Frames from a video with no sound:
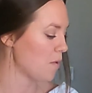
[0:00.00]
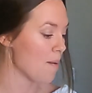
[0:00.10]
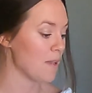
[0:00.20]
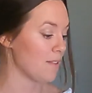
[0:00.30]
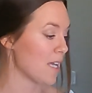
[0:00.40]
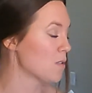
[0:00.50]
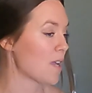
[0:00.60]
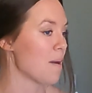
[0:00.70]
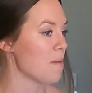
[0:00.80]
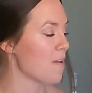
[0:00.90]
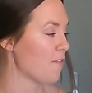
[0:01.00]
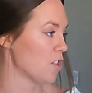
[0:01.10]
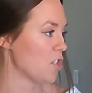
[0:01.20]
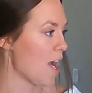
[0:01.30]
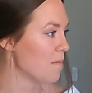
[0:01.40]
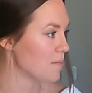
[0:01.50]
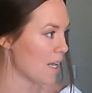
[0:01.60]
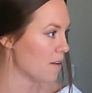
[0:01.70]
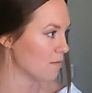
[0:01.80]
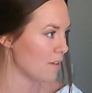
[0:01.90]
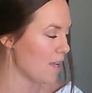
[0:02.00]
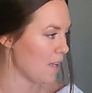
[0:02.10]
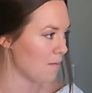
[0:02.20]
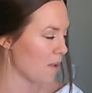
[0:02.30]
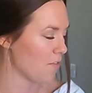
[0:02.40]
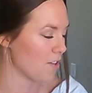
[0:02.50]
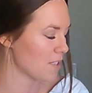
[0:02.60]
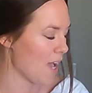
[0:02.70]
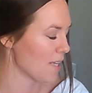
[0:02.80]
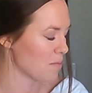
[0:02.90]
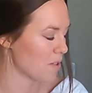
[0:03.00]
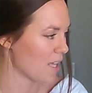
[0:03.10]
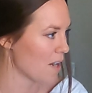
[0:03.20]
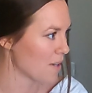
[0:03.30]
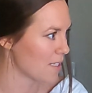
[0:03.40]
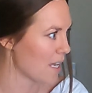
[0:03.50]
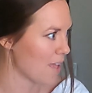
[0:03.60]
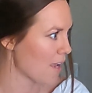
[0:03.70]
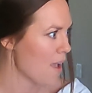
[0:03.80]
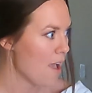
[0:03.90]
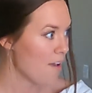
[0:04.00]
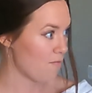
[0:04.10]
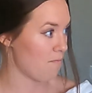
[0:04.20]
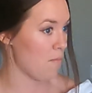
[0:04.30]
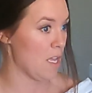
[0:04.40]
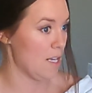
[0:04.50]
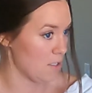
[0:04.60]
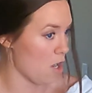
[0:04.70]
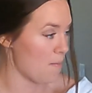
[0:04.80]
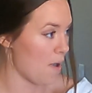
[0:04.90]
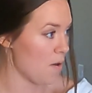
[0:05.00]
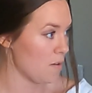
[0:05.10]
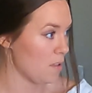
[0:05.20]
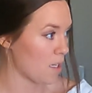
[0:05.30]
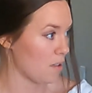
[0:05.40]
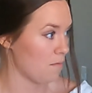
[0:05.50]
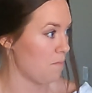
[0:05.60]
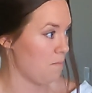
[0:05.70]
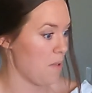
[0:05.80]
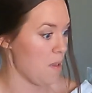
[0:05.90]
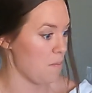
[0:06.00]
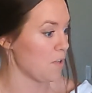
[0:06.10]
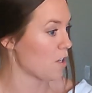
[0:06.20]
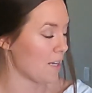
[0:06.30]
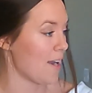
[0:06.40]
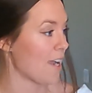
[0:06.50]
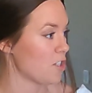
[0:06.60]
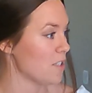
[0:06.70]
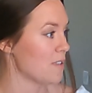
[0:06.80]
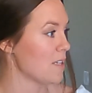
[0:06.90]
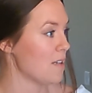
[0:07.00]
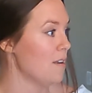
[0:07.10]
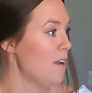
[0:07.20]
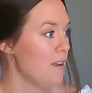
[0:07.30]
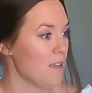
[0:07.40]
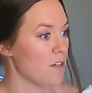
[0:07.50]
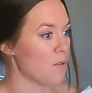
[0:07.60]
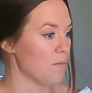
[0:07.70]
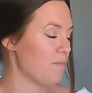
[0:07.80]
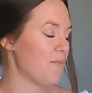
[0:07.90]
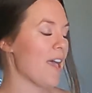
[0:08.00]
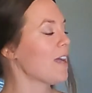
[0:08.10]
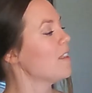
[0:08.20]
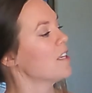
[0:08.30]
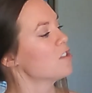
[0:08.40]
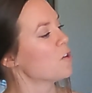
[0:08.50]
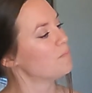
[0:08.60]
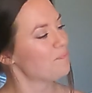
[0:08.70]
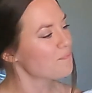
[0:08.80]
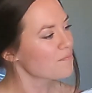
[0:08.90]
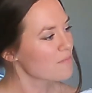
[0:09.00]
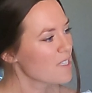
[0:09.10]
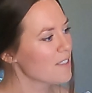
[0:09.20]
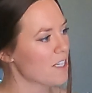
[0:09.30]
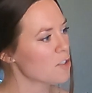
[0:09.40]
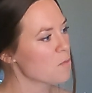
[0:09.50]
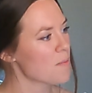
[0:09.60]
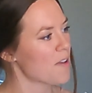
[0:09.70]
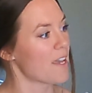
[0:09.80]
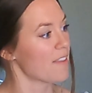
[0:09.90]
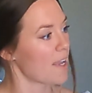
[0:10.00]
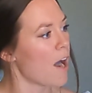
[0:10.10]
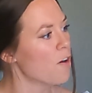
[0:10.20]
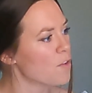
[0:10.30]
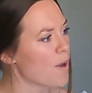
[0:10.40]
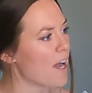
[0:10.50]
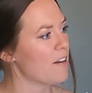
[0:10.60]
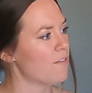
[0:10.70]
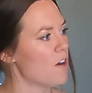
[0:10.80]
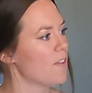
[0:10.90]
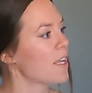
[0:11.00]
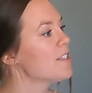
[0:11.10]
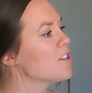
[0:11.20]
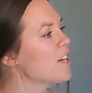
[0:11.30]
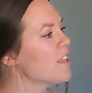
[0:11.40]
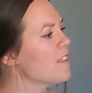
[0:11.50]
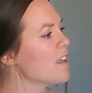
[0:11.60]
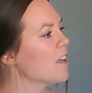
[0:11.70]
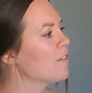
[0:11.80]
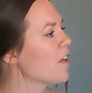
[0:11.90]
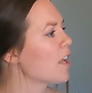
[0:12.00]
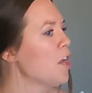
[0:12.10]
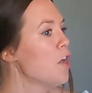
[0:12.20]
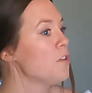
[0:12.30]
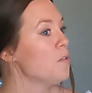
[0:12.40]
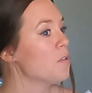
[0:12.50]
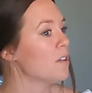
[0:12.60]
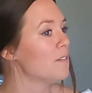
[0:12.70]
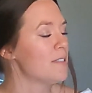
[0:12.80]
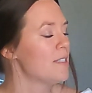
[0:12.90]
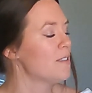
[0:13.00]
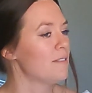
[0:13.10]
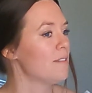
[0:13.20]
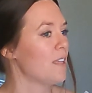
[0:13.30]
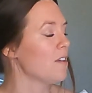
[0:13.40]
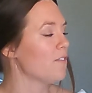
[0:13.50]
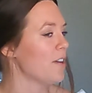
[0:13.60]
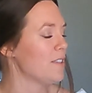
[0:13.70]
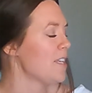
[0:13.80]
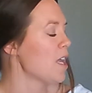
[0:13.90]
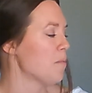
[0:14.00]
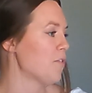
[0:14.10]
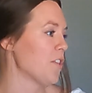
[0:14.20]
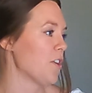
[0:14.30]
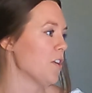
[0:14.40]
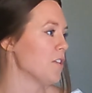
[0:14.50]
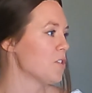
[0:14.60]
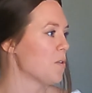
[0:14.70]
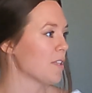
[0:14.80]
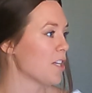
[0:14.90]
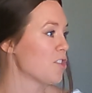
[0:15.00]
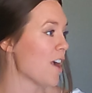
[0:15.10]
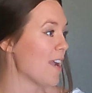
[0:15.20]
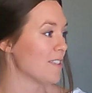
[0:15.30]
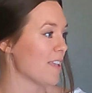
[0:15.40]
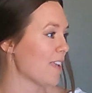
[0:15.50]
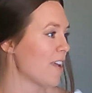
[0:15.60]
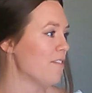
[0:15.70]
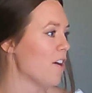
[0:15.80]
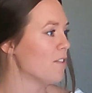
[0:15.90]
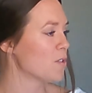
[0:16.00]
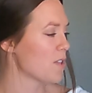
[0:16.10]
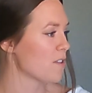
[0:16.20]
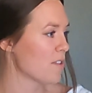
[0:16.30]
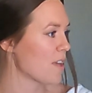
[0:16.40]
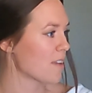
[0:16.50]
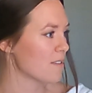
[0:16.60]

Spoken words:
I mean, that's what got me my first job down at the hospital that I worked at. Like, it is all about the people, your connections, and that kind of thing. So, tell us more about that. Like, how have you gotten involved? Like, is there anything like you could give a tip for the girls who are like trying to like get involved with other things?